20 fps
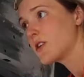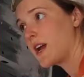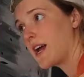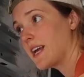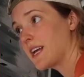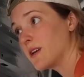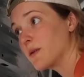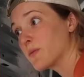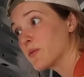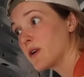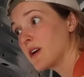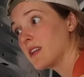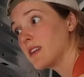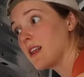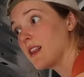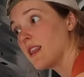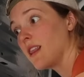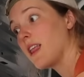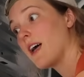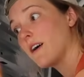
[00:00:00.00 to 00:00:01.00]
so that I can bring
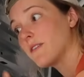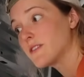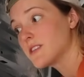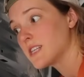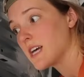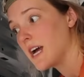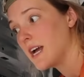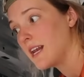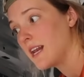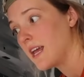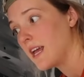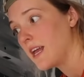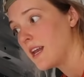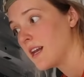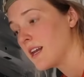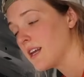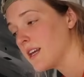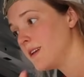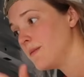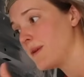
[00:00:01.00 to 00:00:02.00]
the left side
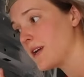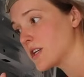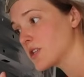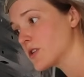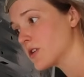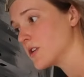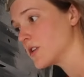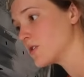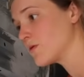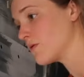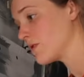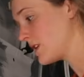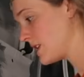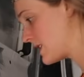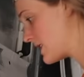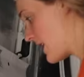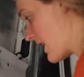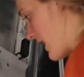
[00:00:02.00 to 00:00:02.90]
in and make sure it's really